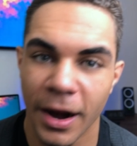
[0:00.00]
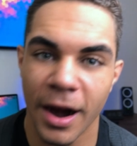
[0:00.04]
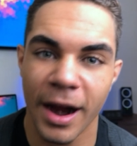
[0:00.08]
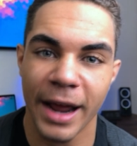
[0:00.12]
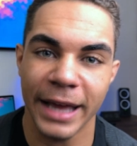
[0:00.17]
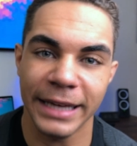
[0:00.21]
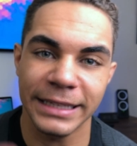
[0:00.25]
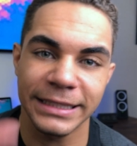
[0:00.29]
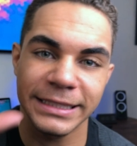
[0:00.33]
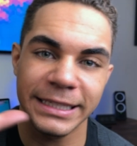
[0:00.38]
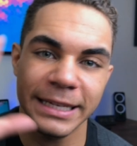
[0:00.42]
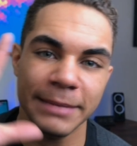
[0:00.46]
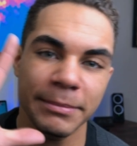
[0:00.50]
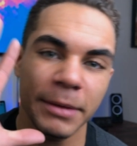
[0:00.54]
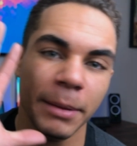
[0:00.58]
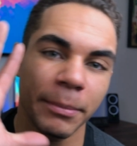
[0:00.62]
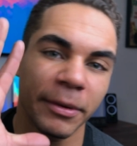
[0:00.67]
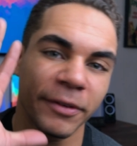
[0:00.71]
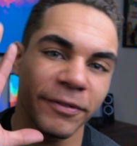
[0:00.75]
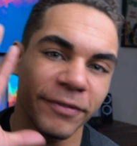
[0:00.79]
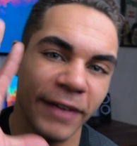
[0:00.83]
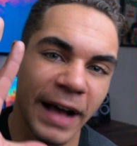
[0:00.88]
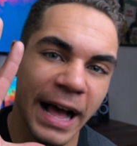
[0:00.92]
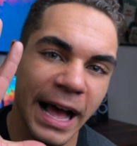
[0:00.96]
All right, tip
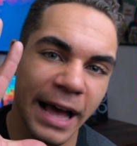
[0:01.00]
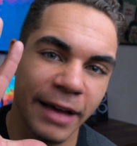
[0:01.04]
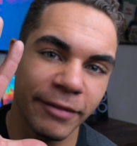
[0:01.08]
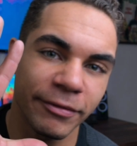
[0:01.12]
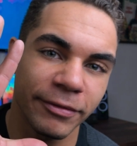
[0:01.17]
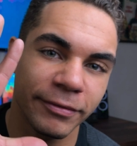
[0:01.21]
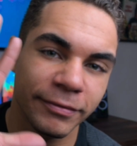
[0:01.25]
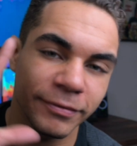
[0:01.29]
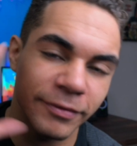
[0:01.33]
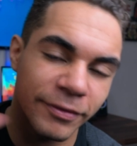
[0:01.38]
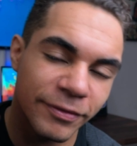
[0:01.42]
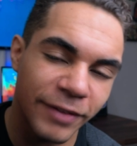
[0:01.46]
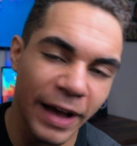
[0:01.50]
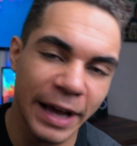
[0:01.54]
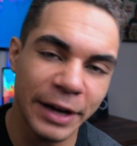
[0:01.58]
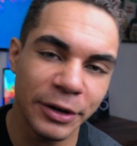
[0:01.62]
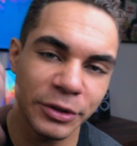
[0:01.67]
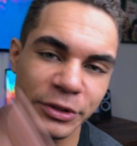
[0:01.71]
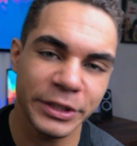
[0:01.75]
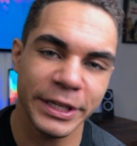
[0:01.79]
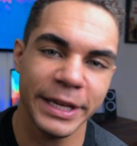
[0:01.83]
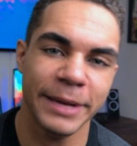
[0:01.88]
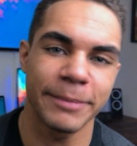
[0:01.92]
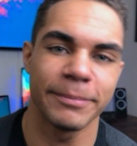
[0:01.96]
number five,
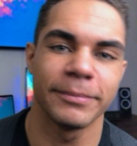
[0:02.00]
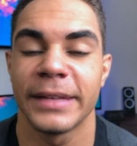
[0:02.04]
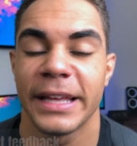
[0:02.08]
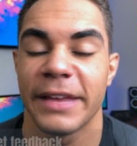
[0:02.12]
final tip.